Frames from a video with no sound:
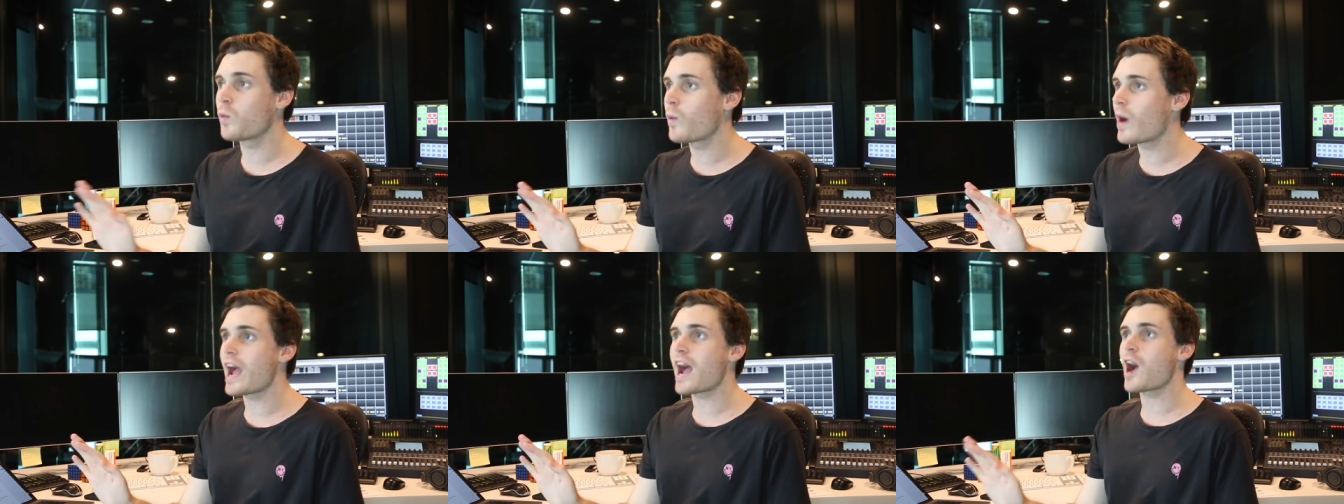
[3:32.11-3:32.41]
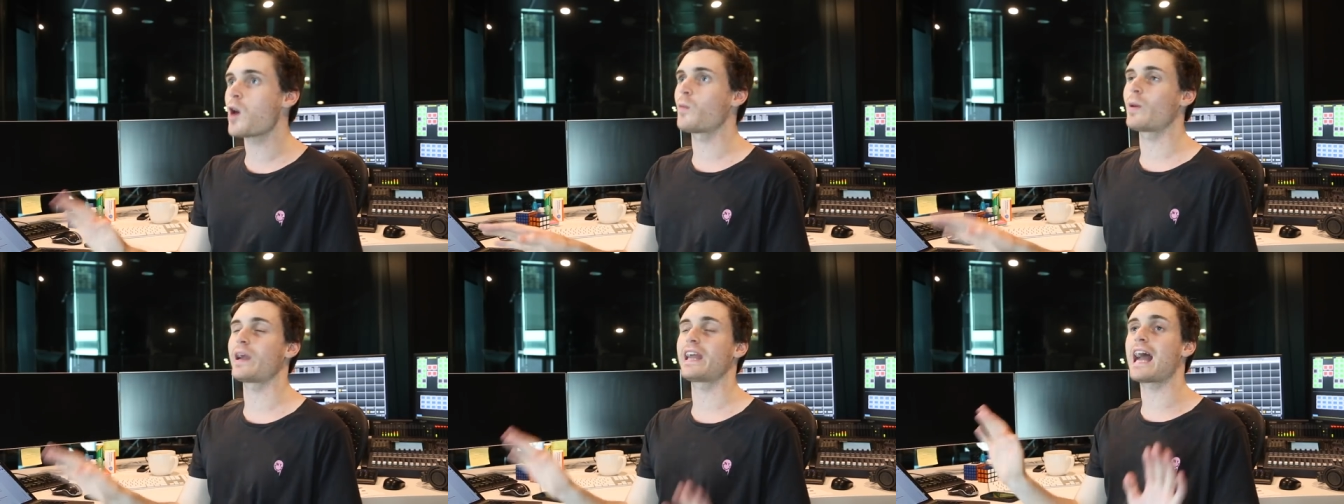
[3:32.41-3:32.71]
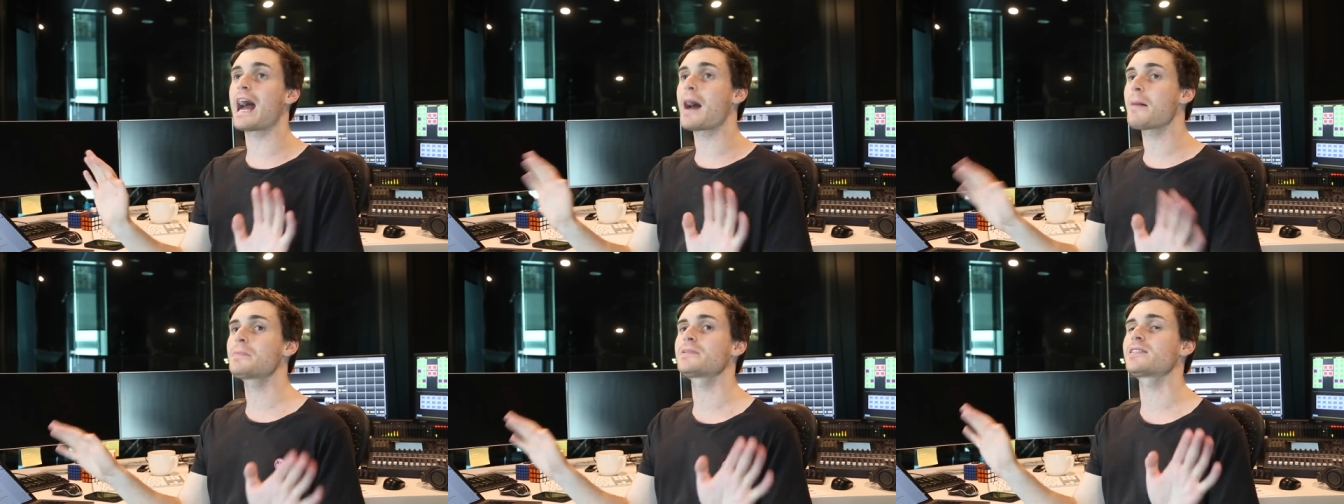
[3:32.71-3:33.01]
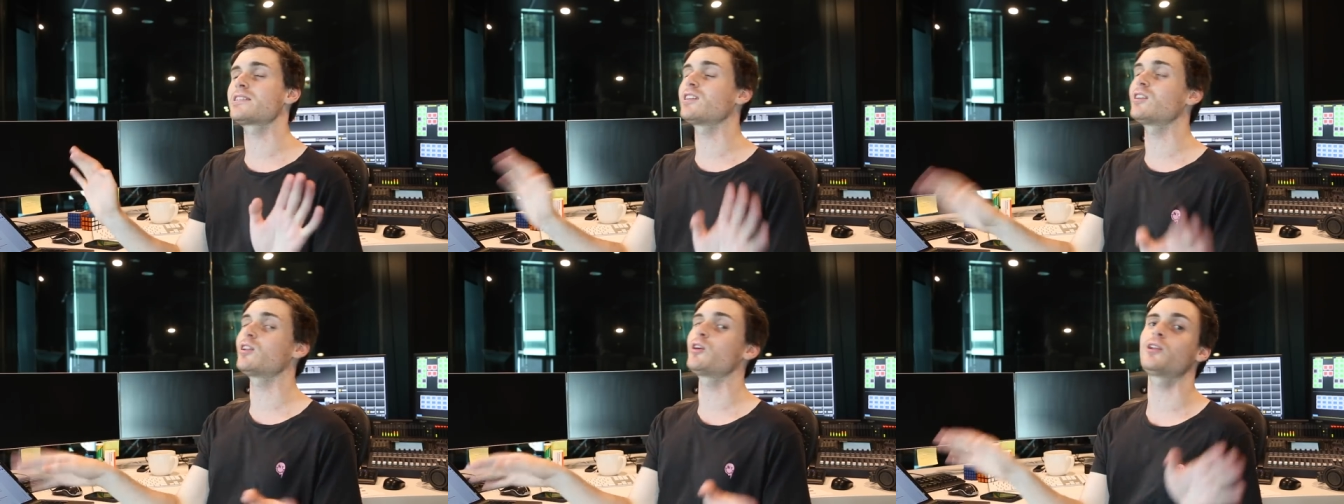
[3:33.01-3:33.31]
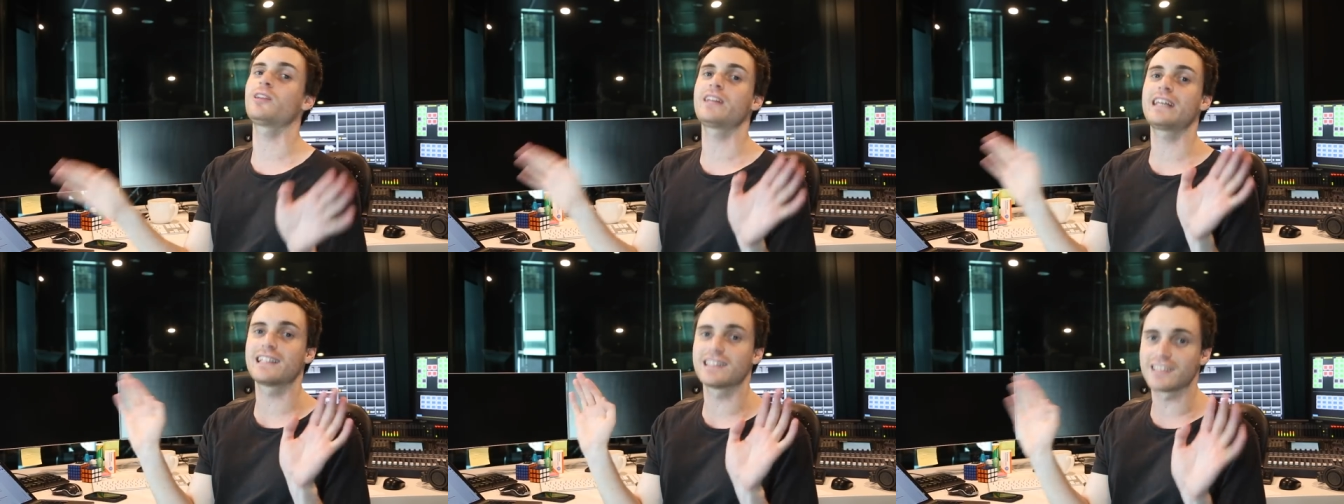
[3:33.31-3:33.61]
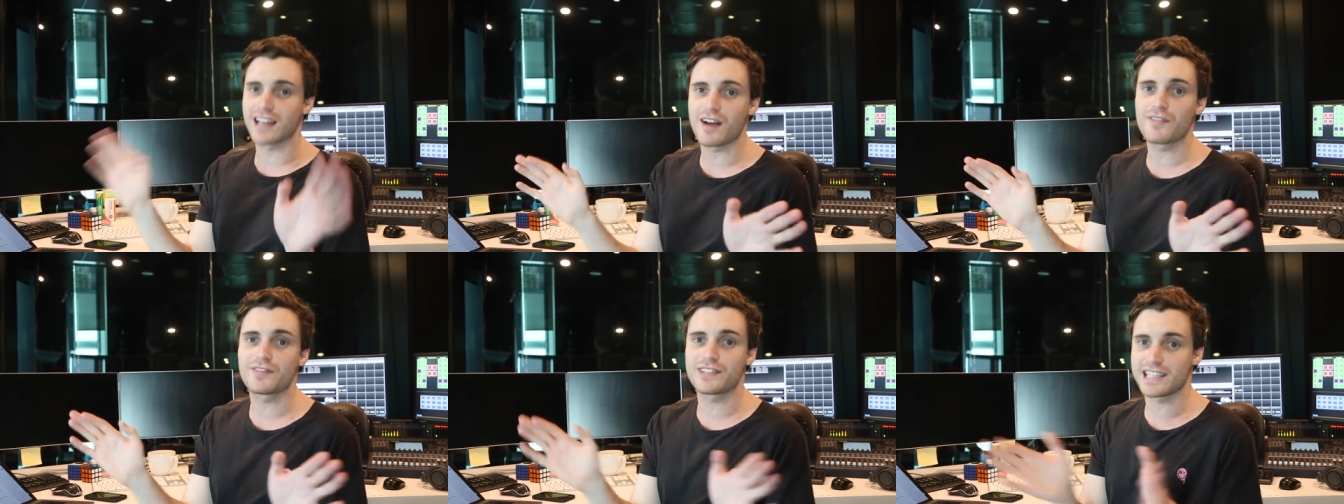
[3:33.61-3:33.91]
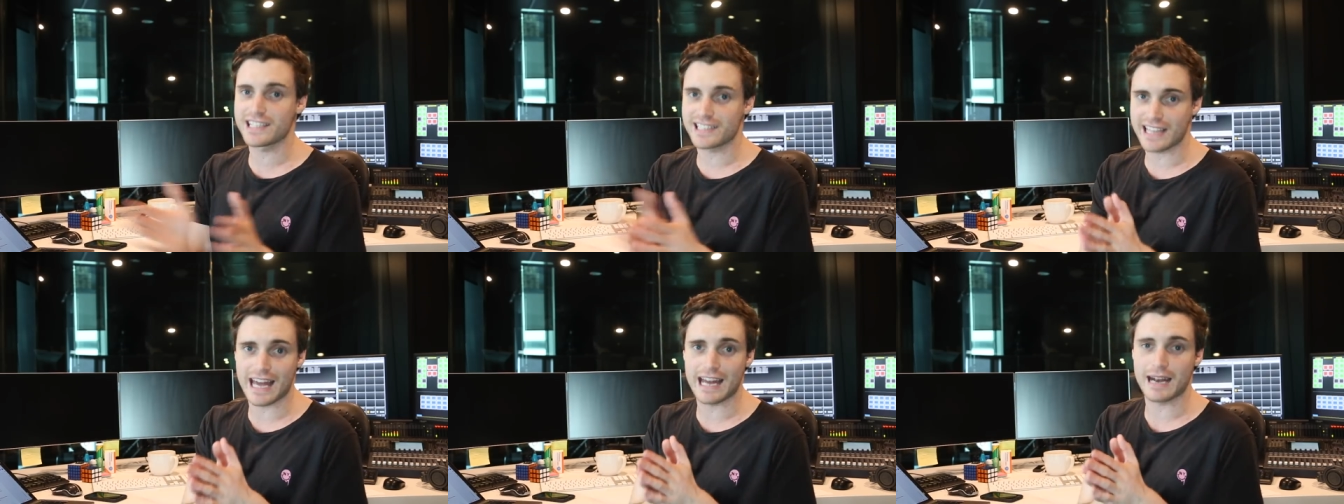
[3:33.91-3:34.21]
wow, we absolutely loved
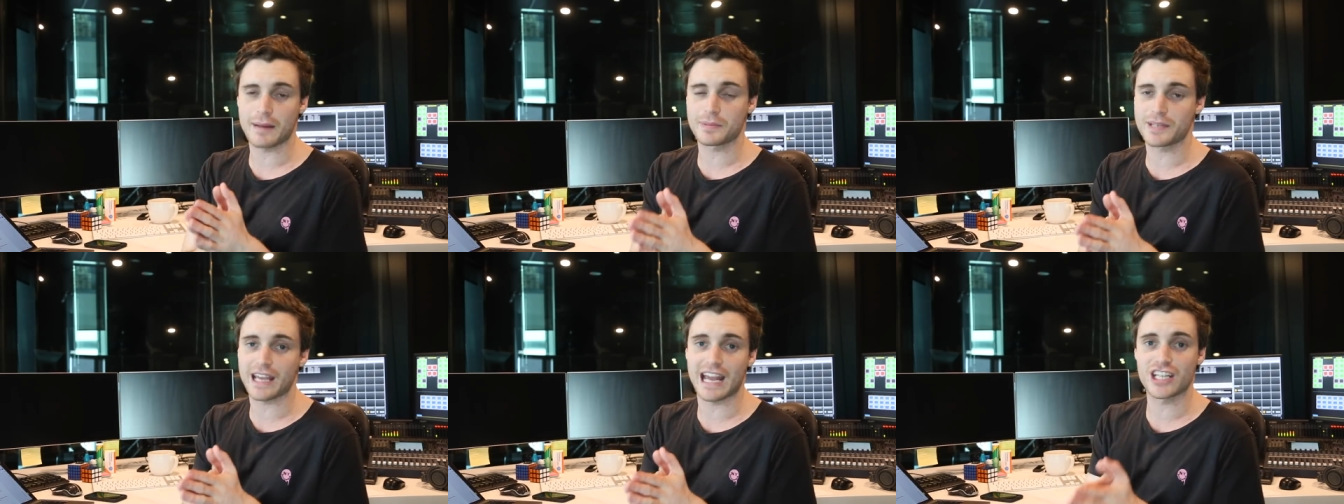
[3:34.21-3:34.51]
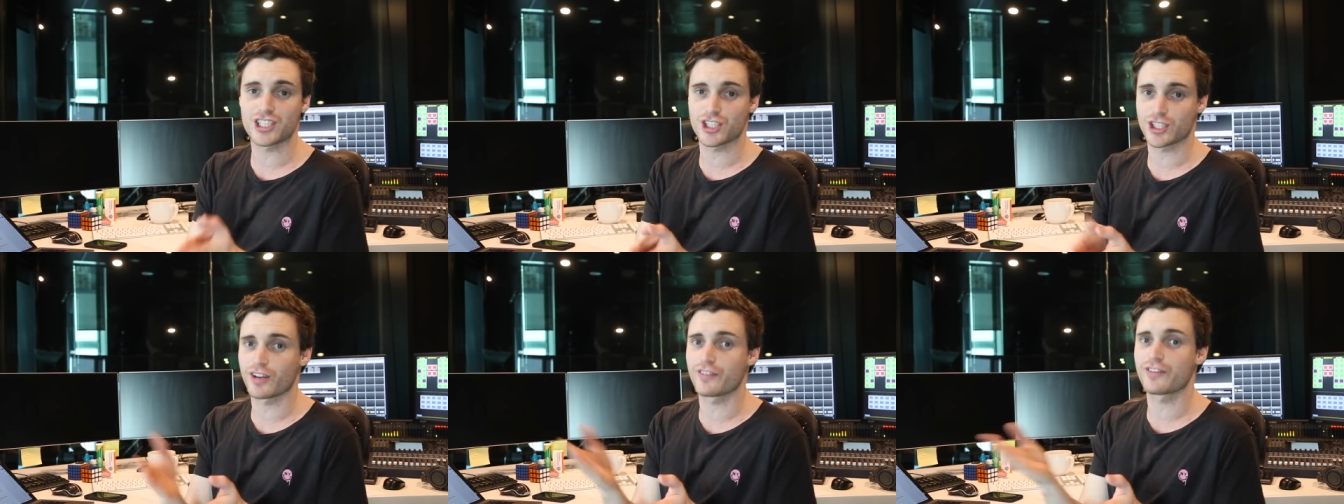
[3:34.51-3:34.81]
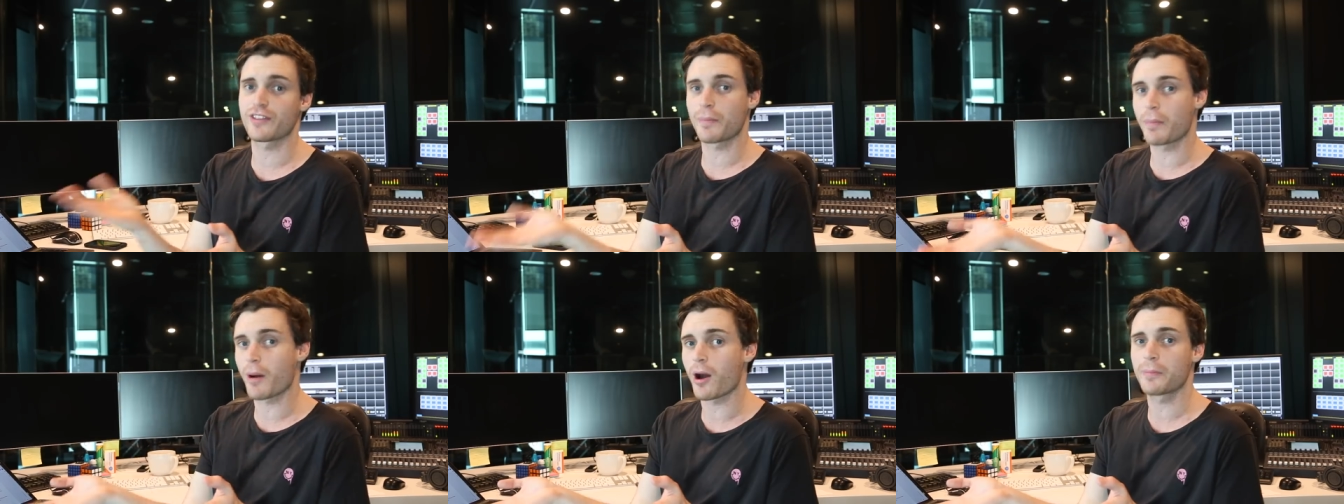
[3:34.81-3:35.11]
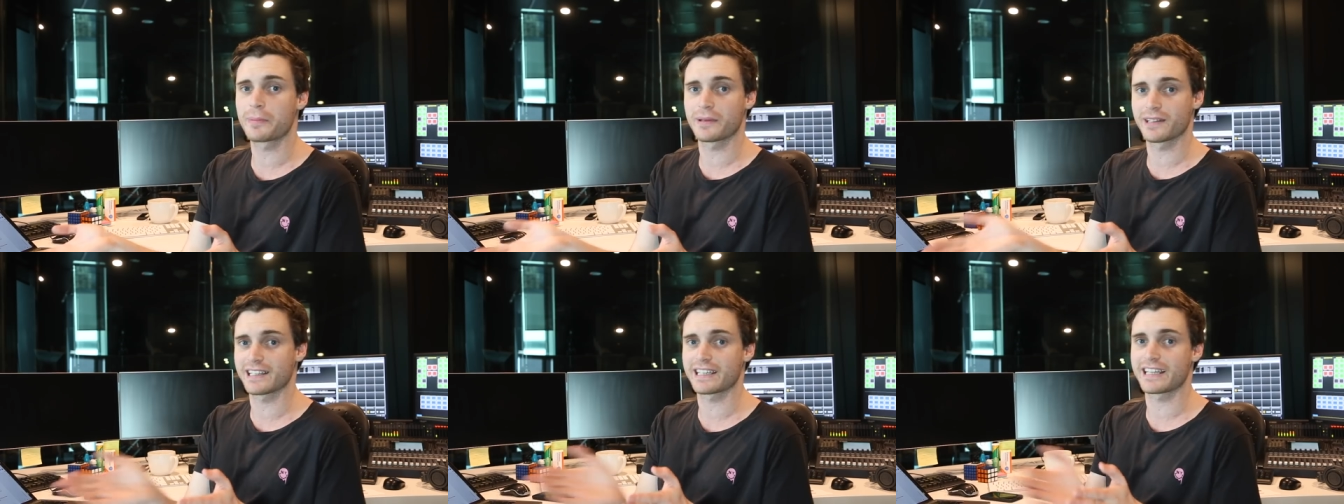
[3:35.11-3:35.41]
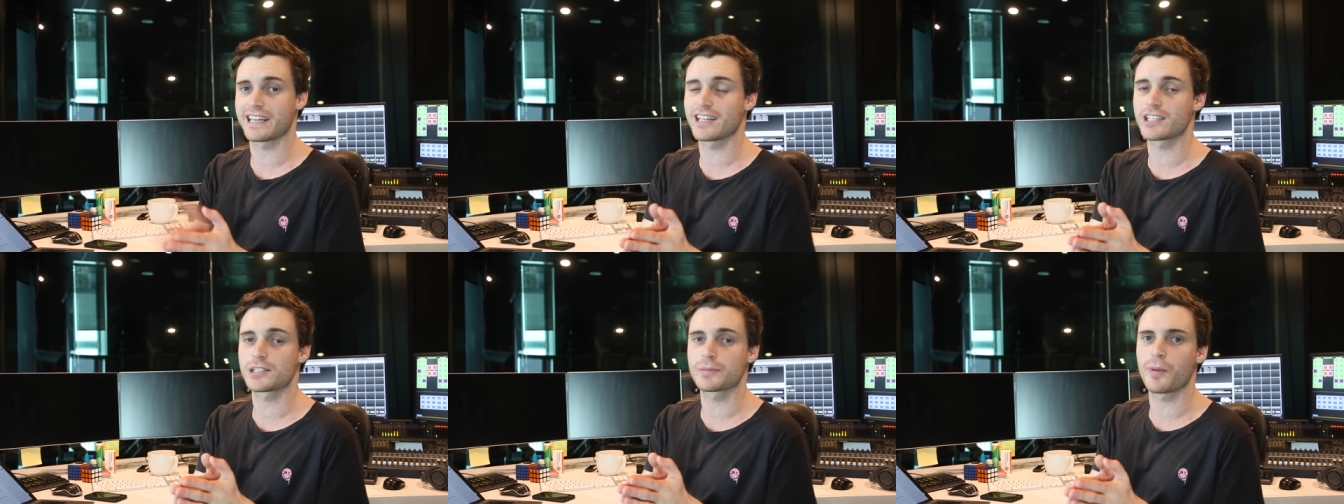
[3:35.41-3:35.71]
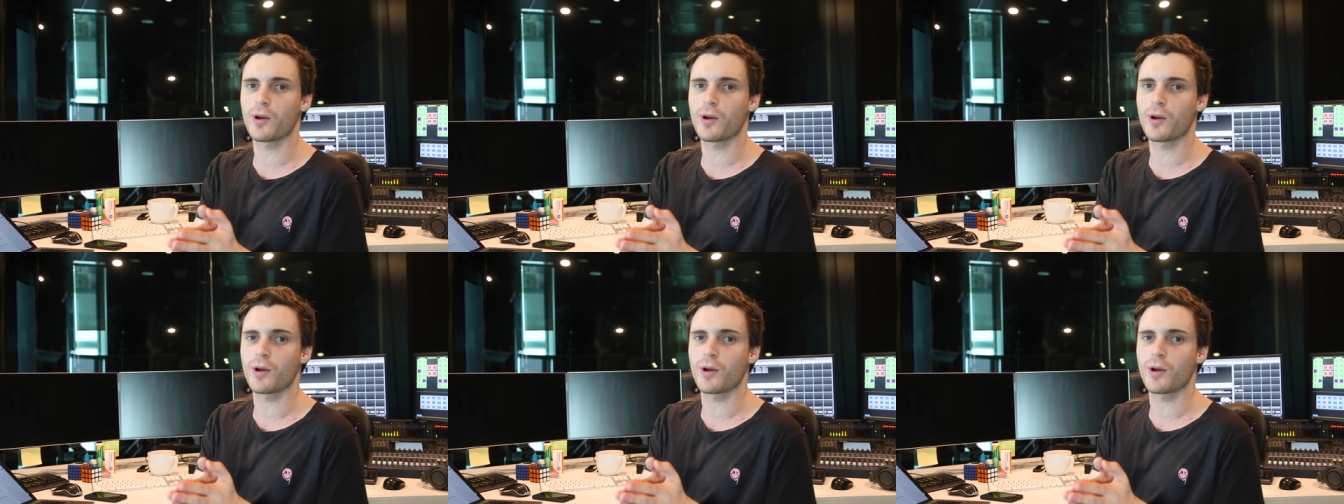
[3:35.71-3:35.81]
his adaptation of the popular kids